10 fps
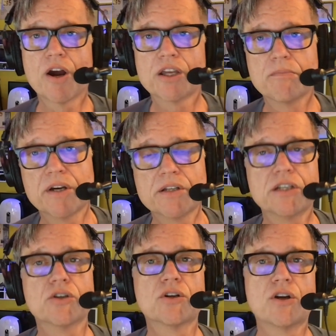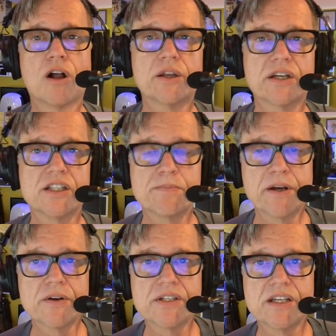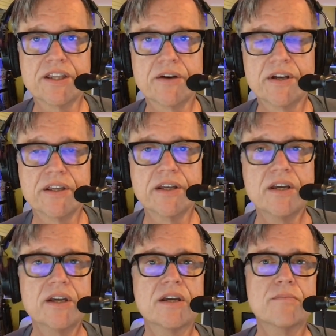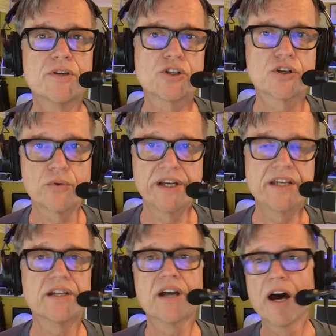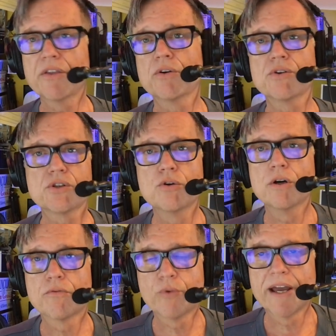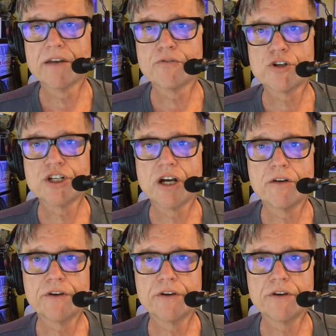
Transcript: argument, and you can call it a conspiracy theory, that Mr. Green and others who have ran for sheriff